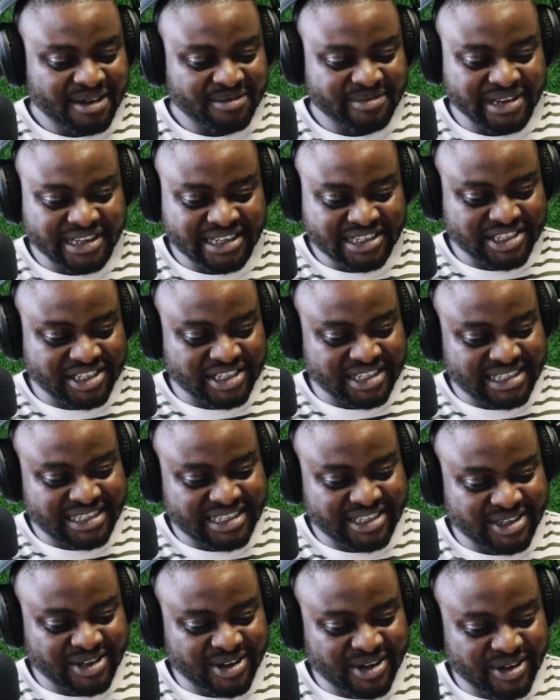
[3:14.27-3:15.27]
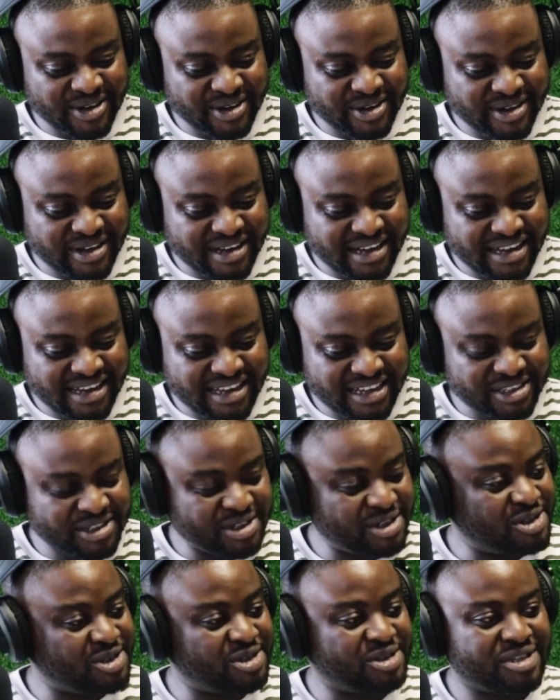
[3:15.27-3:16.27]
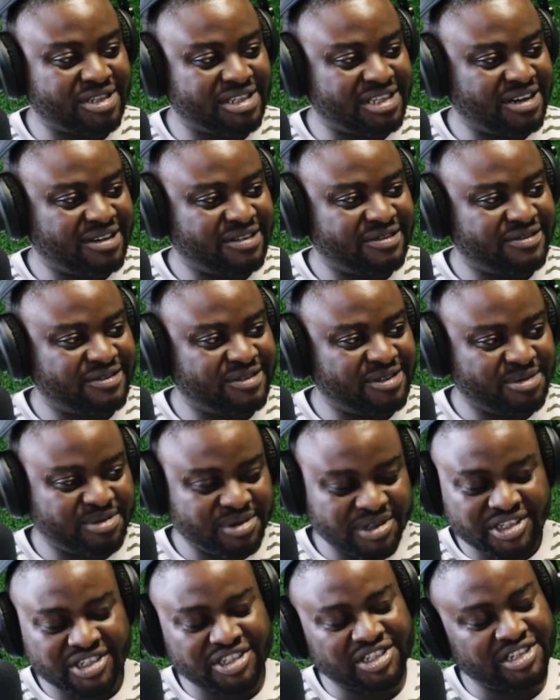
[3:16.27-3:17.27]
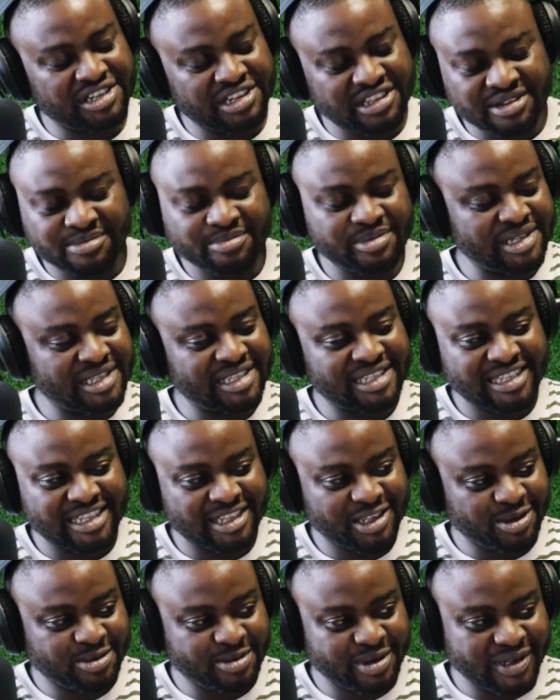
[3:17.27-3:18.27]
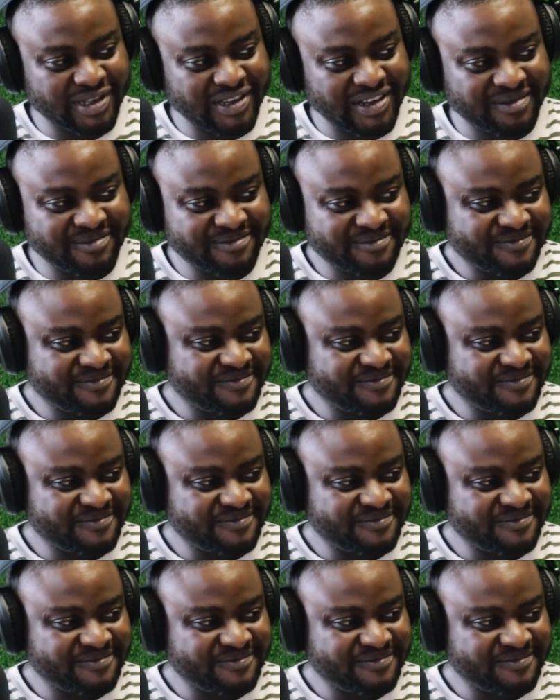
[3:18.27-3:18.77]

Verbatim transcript: please just you know introduce yourself, your position in the business that you're building."